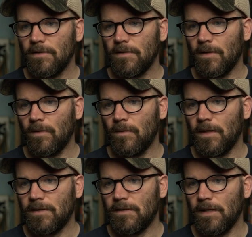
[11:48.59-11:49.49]
So
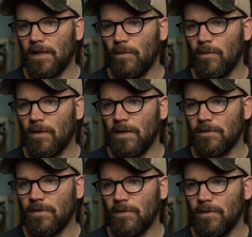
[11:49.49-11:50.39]
let's say we want
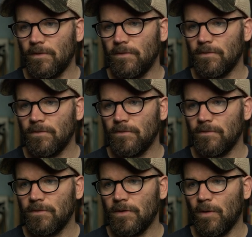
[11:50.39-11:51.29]
it to
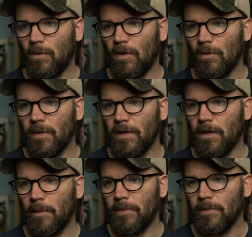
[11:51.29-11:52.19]
go all the way
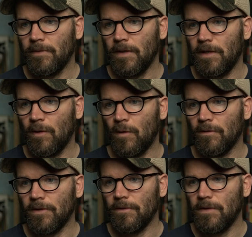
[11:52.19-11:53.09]
up and
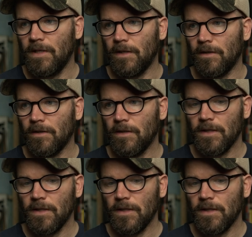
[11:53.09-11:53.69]
over here.